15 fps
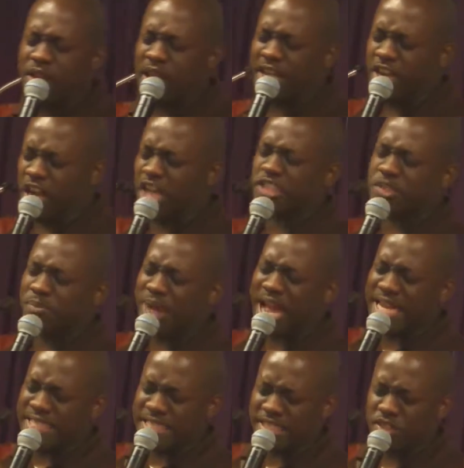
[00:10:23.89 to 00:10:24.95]
and, and
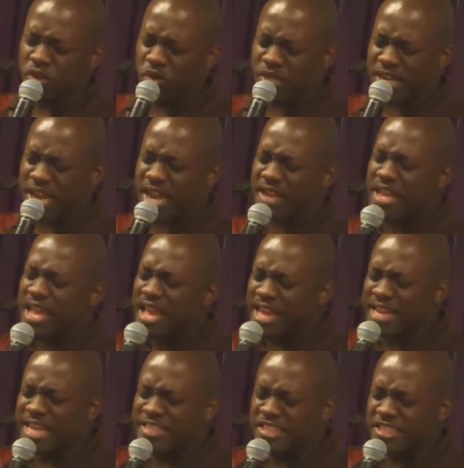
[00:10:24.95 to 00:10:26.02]
us-minded, Lord God. And
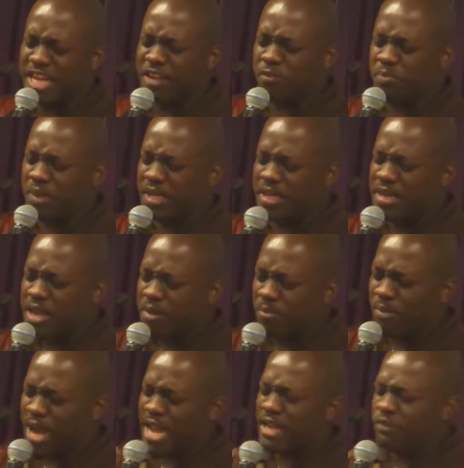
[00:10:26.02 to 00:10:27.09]
instead of
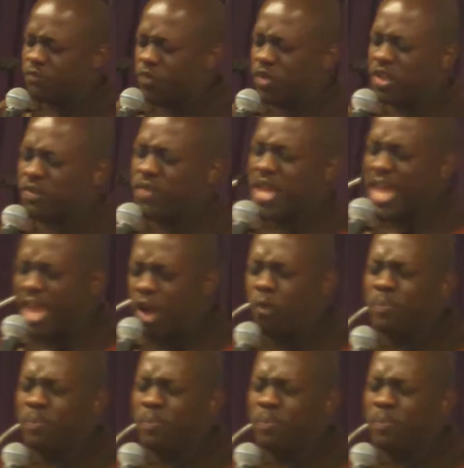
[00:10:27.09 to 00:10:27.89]
being mindful of